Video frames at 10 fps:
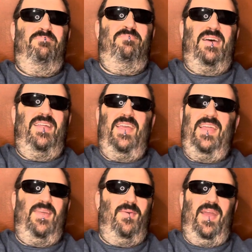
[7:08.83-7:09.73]
but
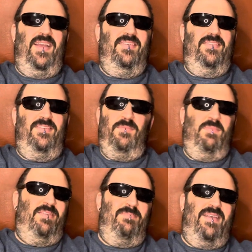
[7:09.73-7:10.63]
anyway, some
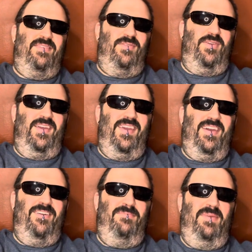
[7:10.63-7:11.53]
mixed messaging
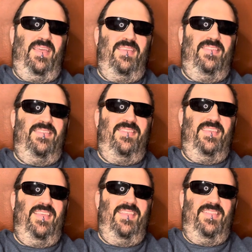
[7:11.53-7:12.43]
here, because
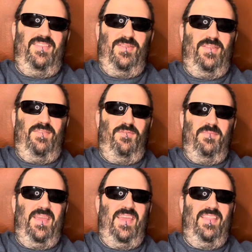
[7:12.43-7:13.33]
just for
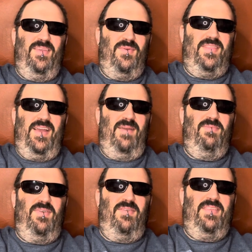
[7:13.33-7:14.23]
me, there were
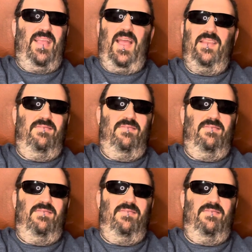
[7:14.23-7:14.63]
times where I was like,